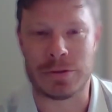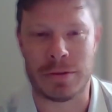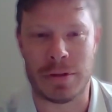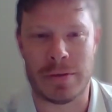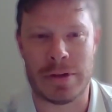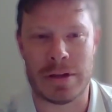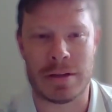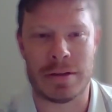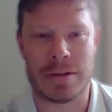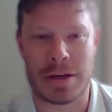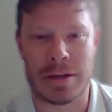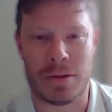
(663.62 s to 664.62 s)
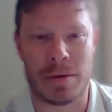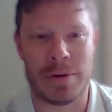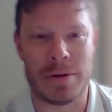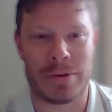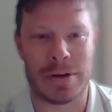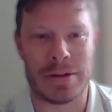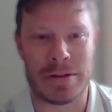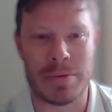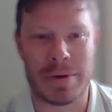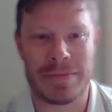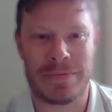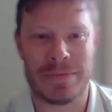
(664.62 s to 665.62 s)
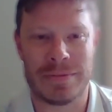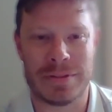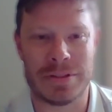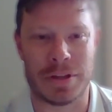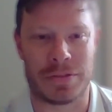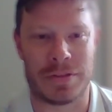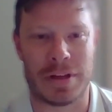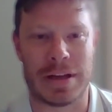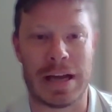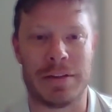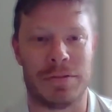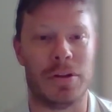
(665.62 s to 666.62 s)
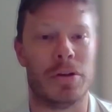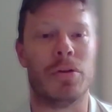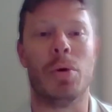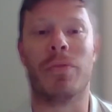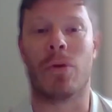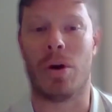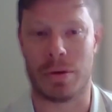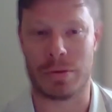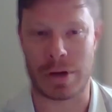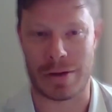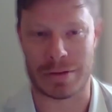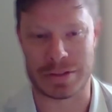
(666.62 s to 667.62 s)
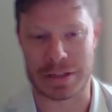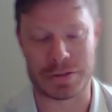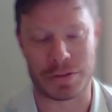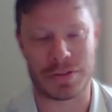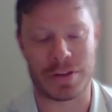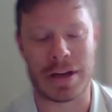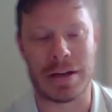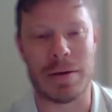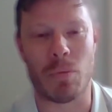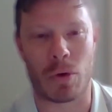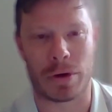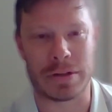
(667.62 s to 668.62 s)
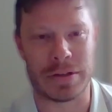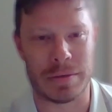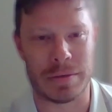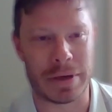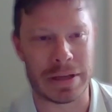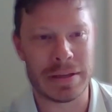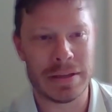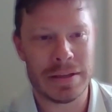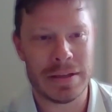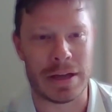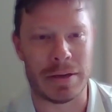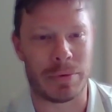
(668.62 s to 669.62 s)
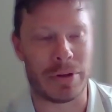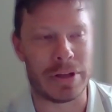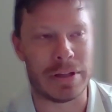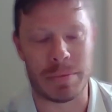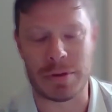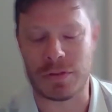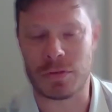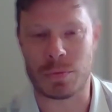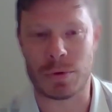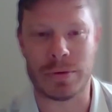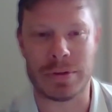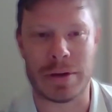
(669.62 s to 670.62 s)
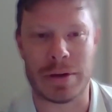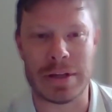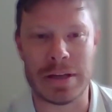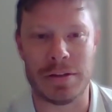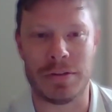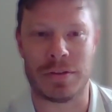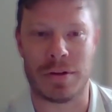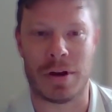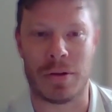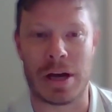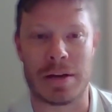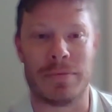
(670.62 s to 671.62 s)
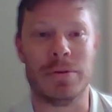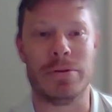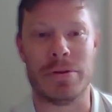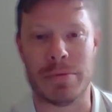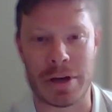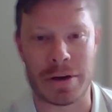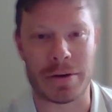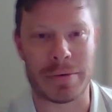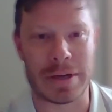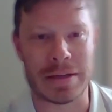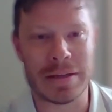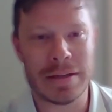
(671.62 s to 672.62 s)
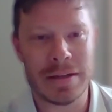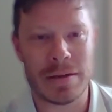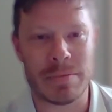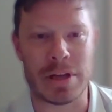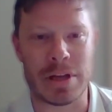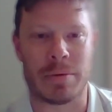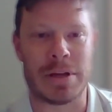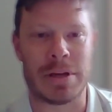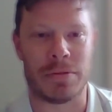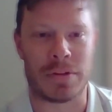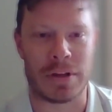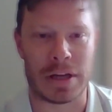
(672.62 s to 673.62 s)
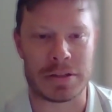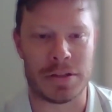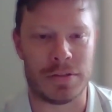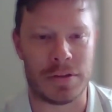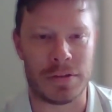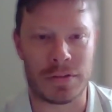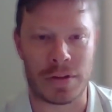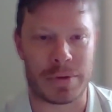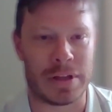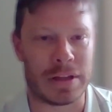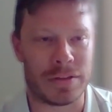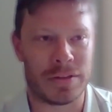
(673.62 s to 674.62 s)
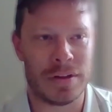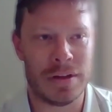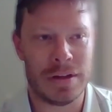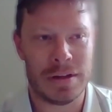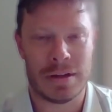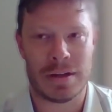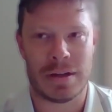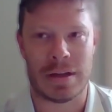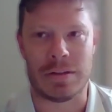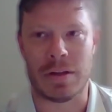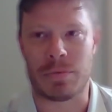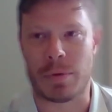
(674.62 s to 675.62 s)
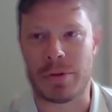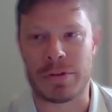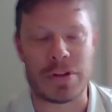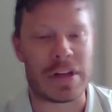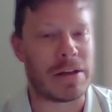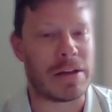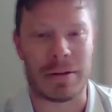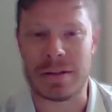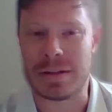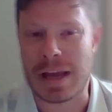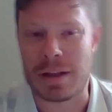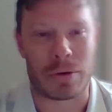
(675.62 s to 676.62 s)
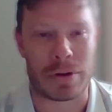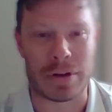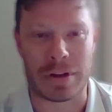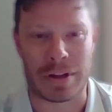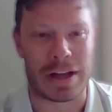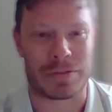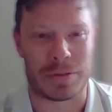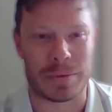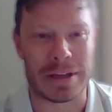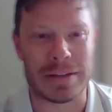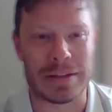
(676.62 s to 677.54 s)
living alum over at UF, just as the overall college, not just at Warrington, but really in the business world. It is a lot of who you know, and being able to make those connections is something it's one of the things you can't learn it in a classroom, right?